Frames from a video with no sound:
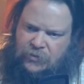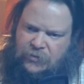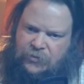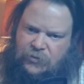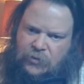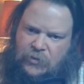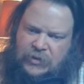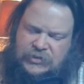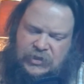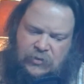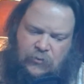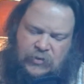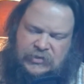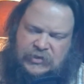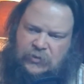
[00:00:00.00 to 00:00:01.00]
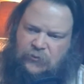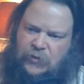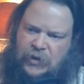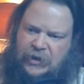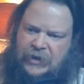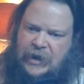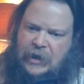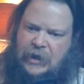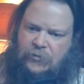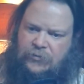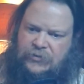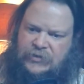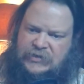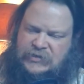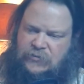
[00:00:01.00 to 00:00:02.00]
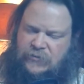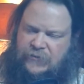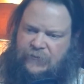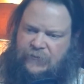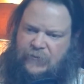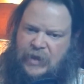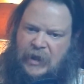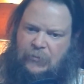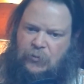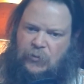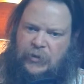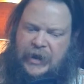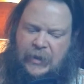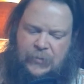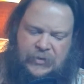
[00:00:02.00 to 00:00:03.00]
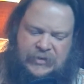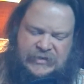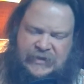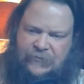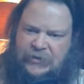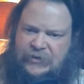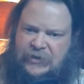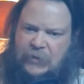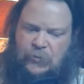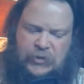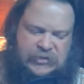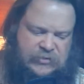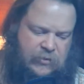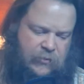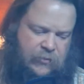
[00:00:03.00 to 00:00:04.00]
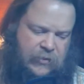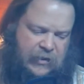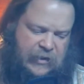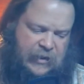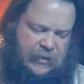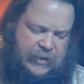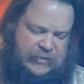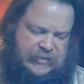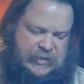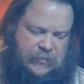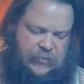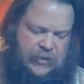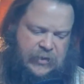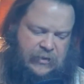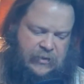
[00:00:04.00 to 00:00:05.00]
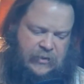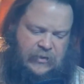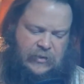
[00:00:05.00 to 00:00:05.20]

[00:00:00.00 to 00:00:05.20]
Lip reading: logic wasn't written out to sort of map what happens every time we start thinking about something.